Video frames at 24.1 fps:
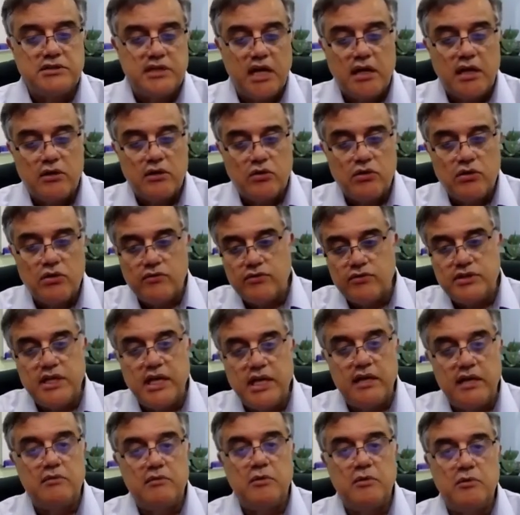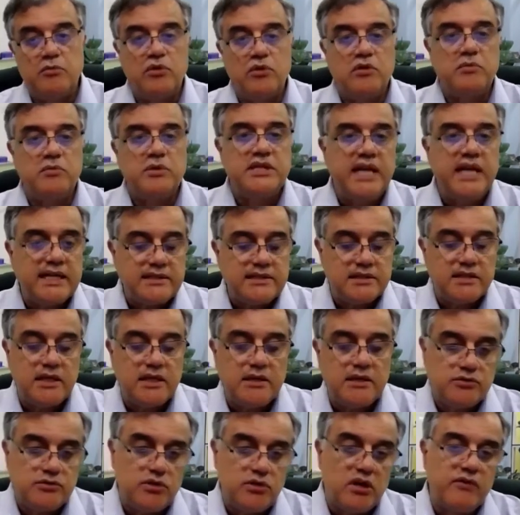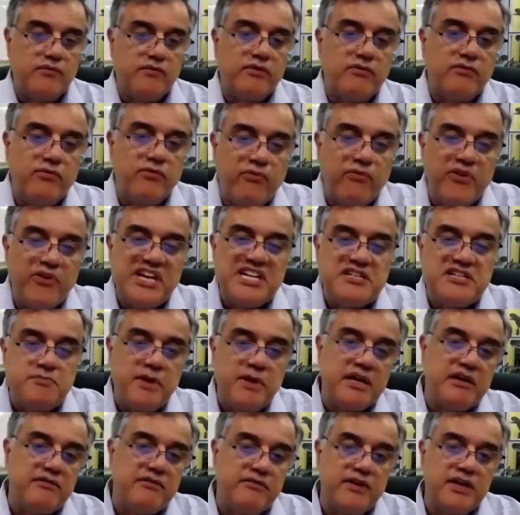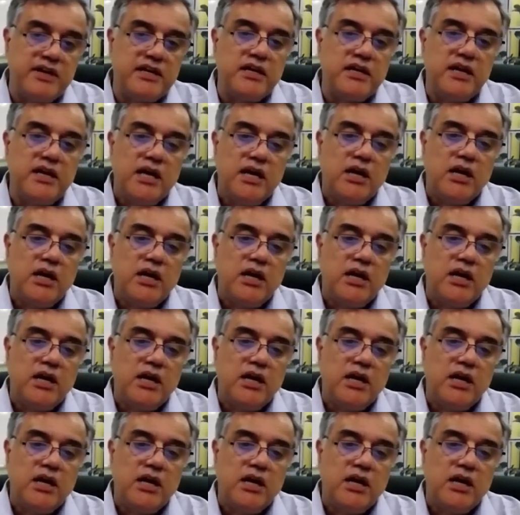And I'll go over that a little bit more, but that's a sort of a fringe benefit